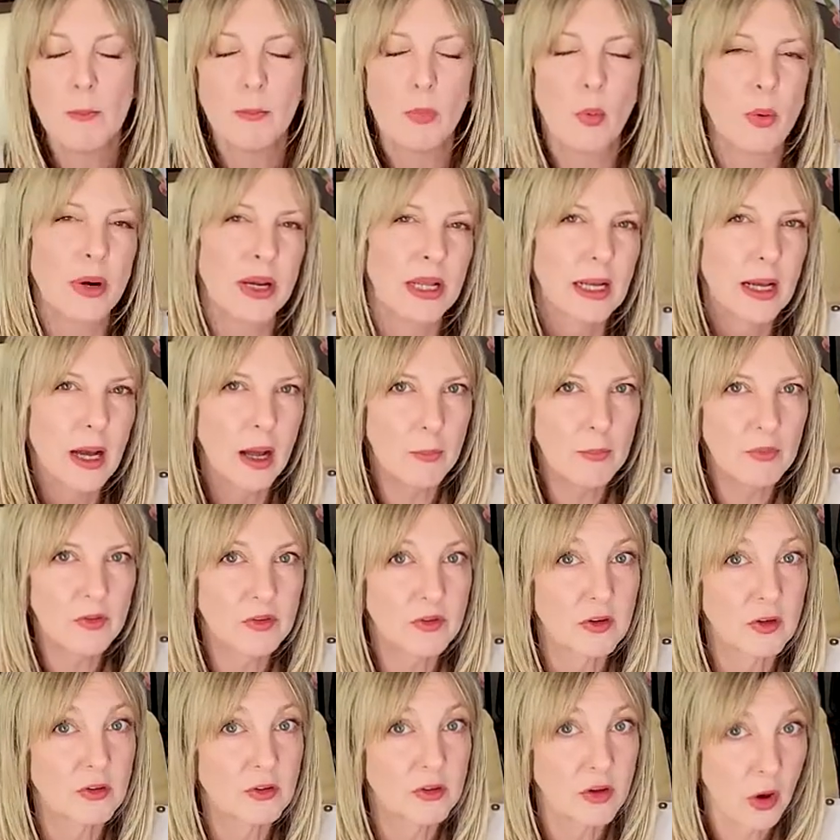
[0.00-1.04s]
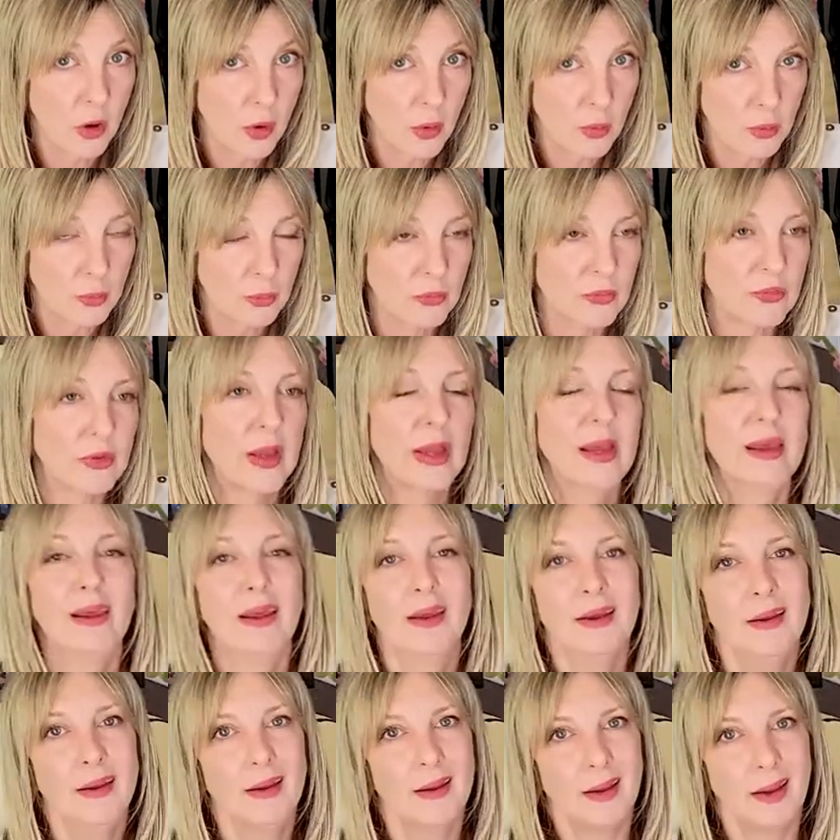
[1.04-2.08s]
But when it comes to toes,
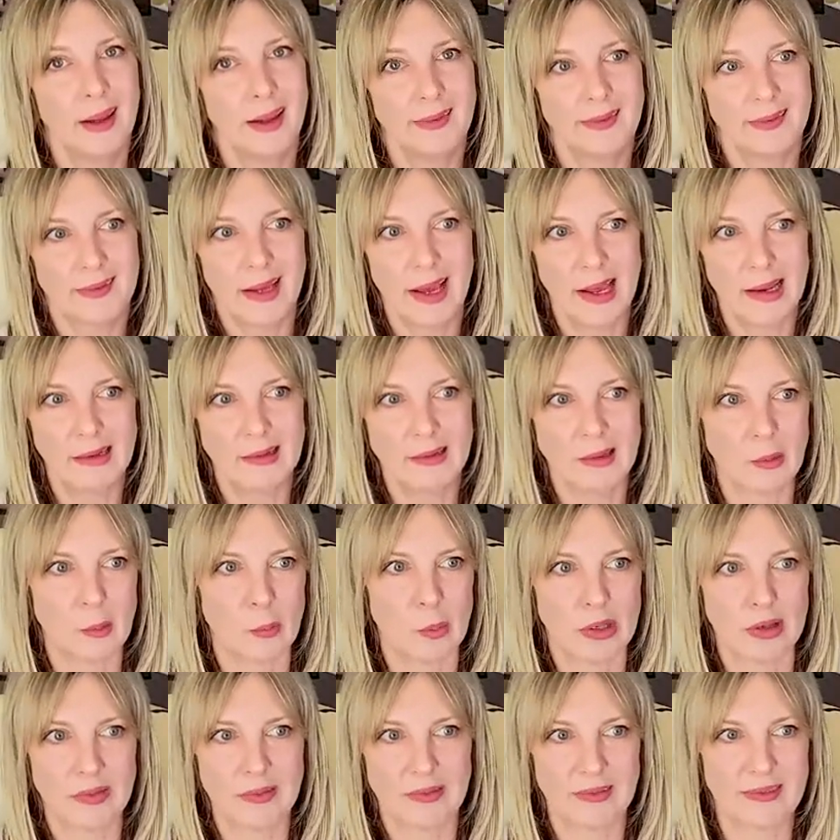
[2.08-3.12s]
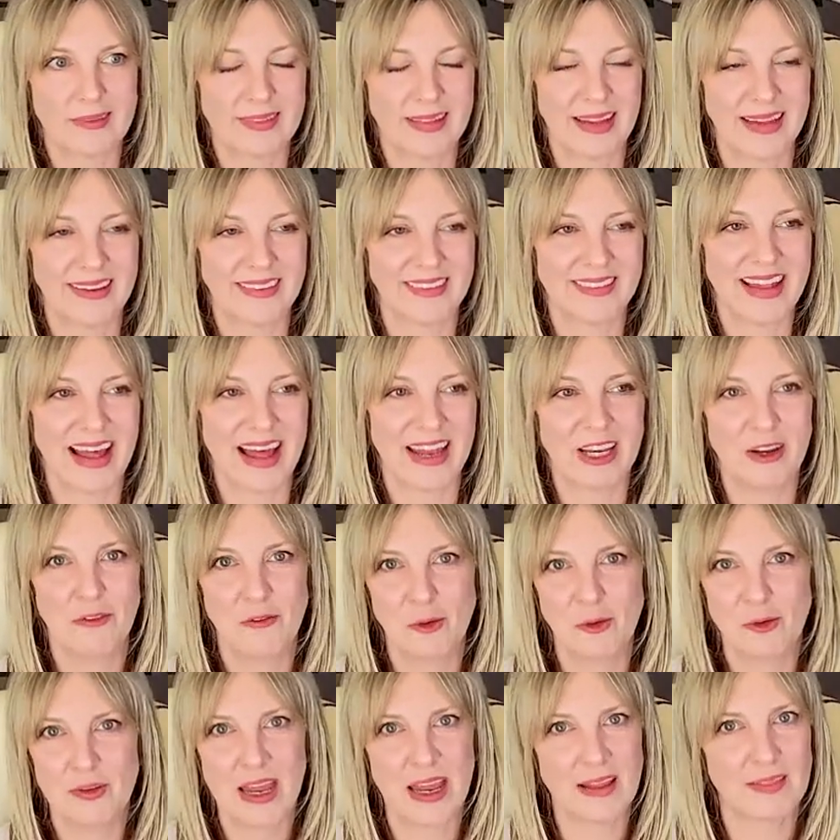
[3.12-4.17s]
it's kind of like one of these things that
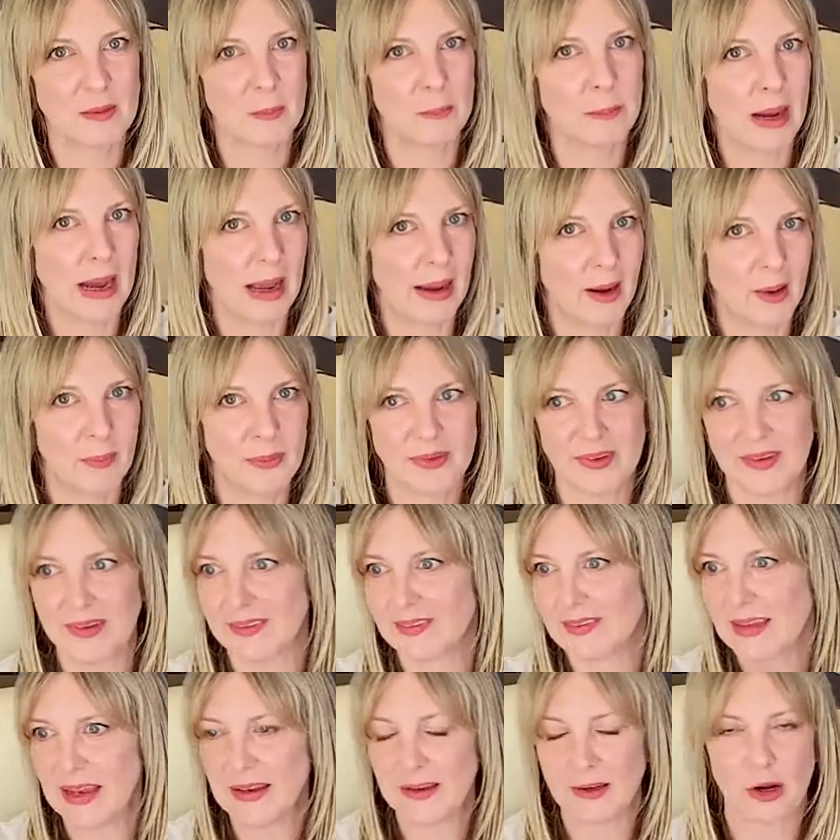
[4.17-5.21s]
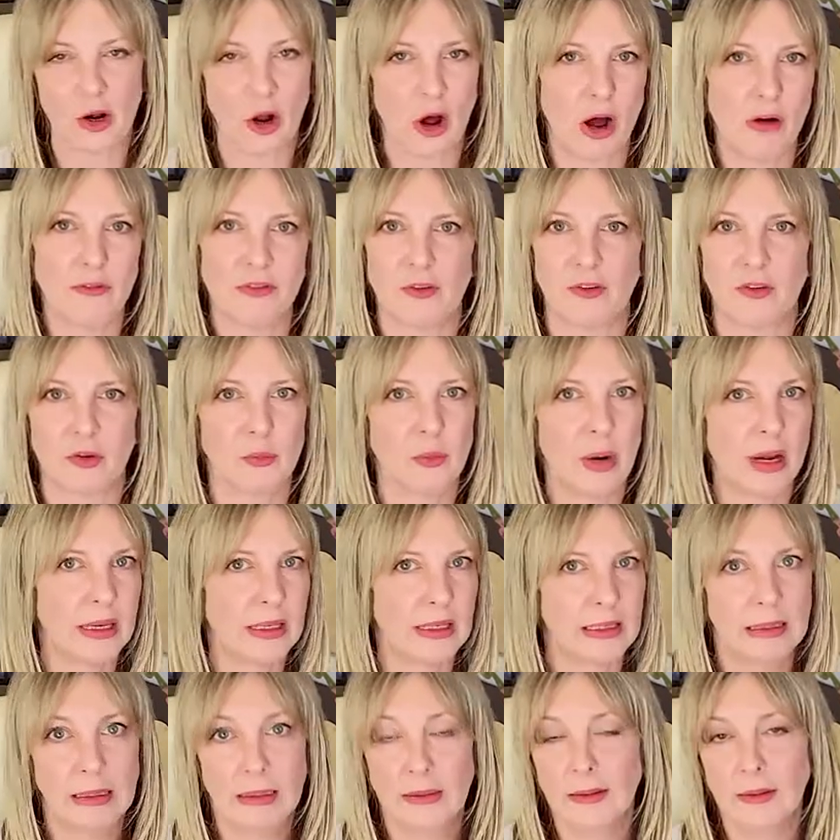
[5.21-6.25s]
if you take the biopsy, send it off, it's
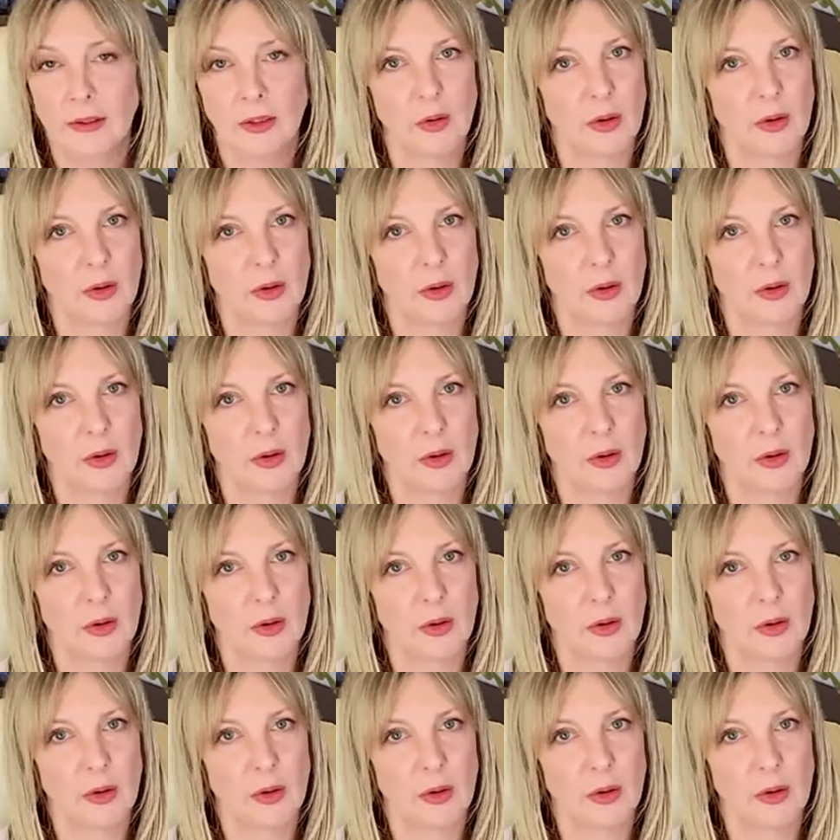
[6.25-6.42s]
already,